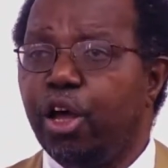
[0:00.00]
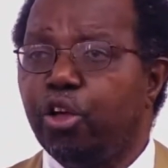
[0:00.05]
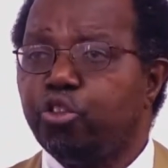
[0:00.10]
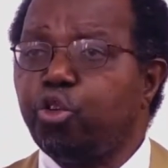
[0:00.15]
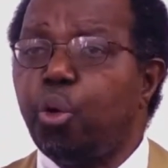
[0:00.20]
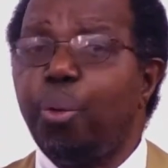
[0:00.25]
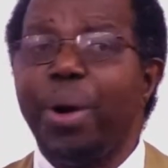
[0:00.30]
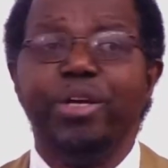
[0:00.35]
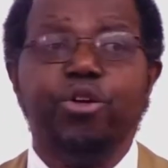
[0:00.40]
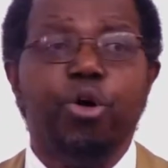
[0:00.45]

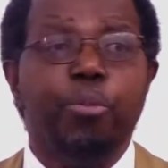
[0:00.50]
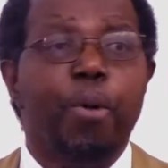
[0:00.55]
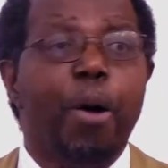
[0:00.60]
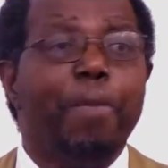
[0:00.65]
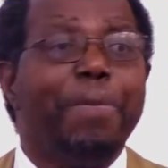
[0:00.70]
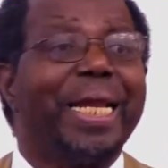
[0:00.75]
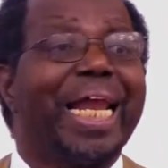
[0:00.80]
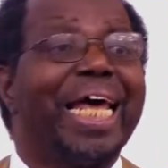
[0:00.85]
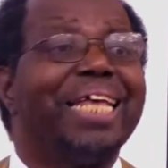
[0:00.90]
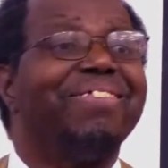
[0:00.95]
So when you
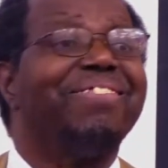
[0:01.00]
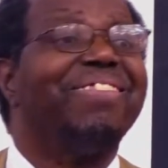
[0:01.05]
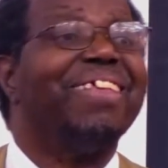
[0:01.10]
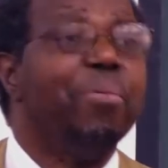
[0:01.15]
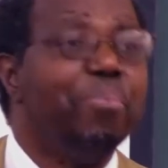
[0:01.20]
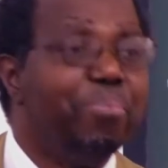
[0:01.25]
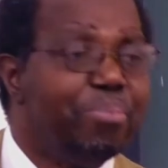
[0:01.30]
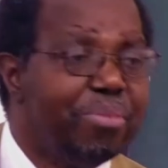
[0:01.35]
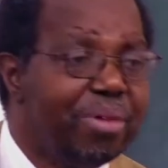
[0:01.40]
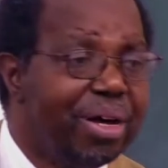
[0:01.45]
mobilize
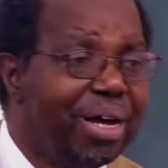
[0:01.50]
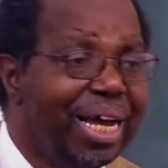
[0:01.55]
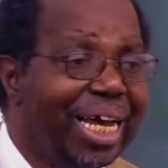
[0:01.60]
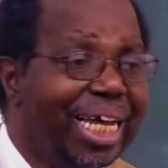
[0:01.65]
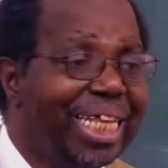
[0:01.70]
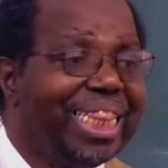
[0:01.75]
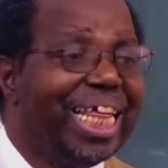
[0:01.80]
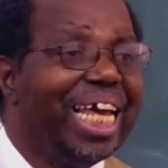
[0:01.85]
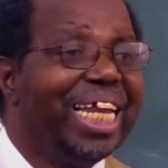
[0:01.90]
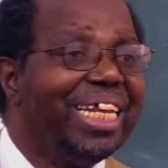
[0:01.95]
them,
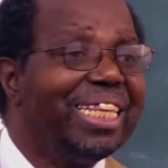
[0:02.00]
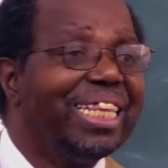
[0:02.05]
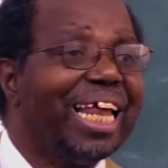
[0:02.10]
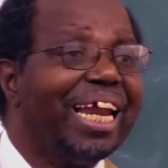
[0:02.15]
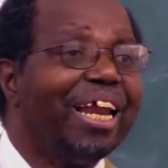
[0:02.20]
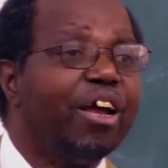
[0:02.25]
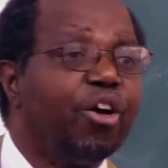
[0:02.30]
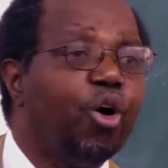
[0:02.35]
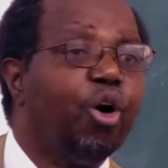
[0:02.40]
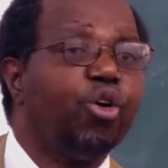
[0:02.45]
they
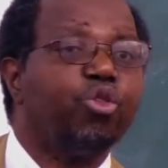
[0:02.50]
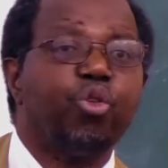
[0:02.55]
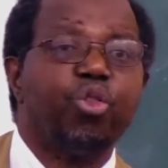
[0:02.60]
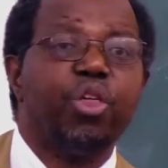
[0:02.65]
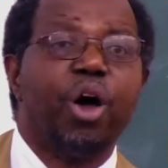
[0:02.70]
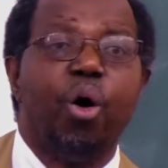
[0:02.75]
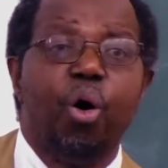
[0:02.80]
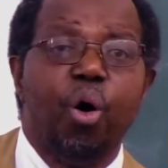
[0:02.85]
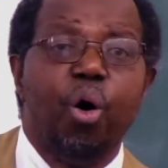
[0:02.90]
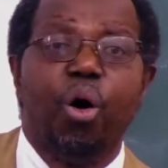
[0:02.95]
literally go to
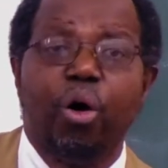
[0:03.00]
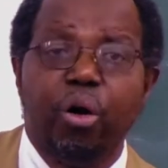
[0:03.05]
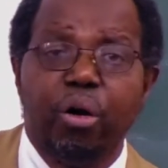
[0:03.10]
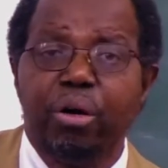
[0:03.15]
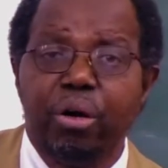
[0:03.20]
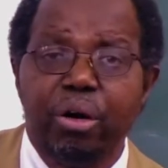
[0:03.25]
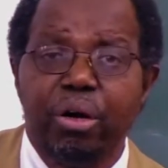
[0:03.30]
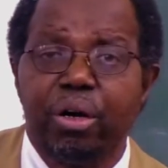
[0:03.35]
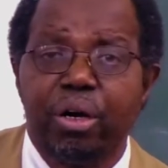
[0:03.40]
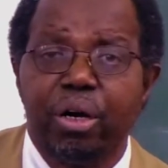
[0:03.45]
the
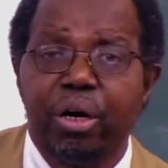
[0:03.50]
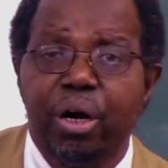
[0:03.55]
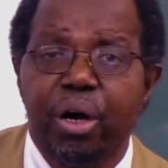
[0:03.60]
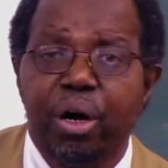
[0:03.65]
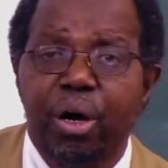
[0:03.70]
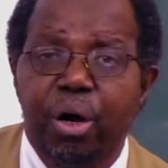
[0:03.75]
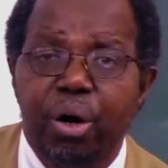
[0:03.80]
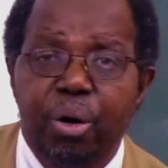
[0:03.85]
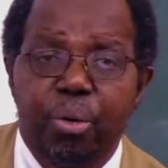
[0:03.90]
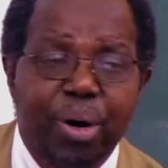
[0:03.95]
whole
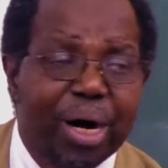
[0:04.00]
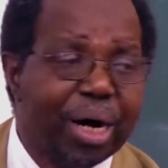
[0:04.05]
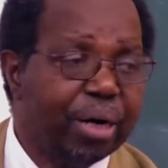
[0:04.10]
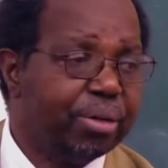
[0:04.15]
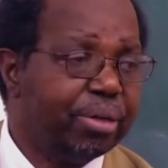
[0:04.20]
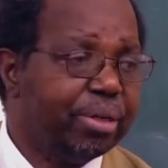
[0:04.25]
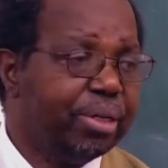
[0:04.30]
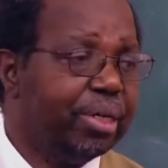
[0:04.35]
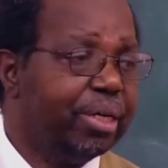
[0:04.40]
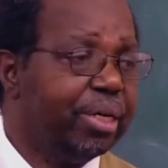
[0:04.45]

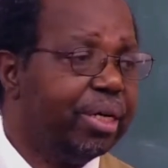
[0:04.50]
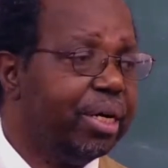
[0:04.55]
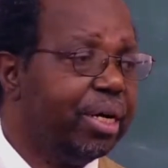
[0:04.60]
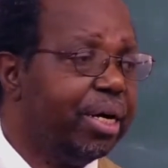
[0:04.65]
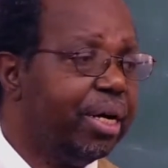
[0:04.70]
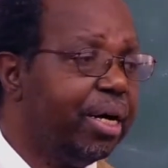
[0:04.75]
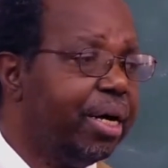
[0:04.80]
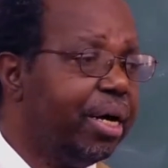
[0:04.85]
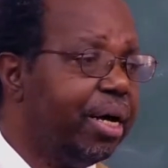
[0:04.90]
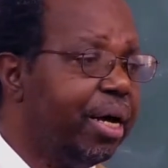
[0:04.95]
world.
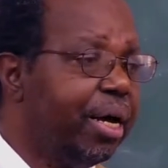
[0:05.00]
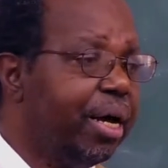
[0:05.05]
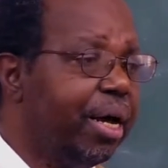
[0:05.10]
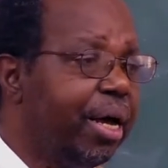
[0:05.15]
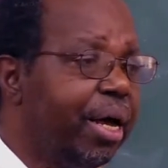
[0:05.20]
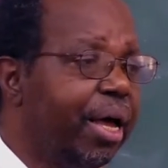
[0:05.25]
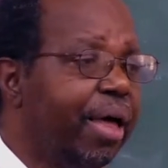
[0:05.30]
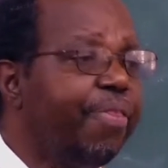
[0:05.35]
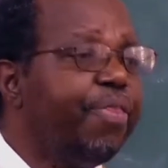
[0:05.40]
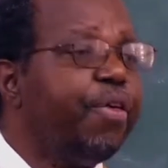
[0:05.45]

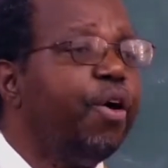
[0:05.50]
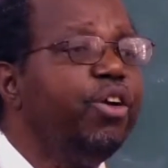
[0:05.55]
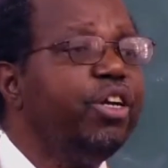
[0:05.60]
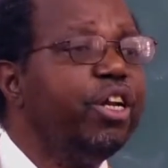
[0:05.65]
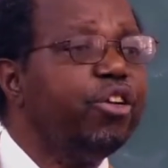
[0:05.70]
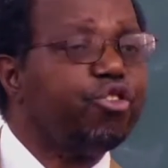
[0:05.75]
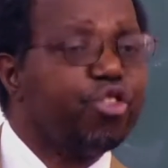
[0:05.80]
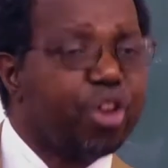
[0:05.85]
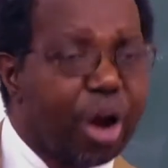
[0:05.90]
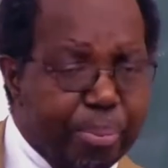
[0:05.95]
The
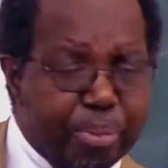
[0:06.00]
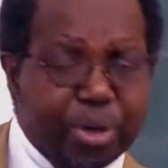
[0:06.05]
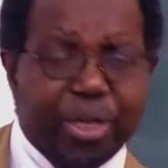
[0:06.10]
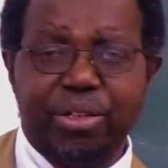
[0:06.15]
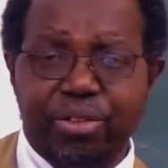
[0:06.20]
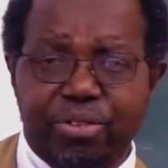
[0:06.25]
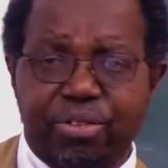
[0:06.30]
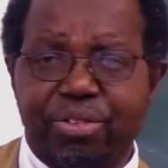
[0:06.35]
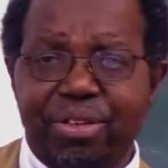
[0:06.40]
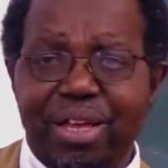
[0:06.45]
only trouble
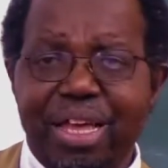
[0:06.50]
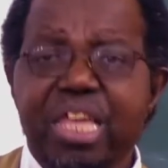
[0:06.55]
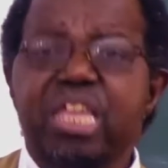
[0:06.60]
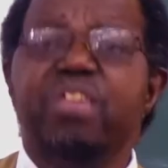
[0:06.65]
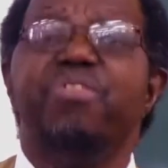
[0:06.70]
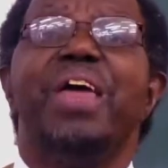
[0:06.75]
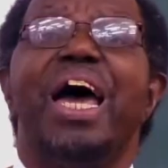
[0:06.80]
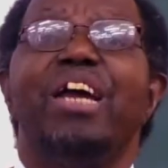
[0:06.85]
is, if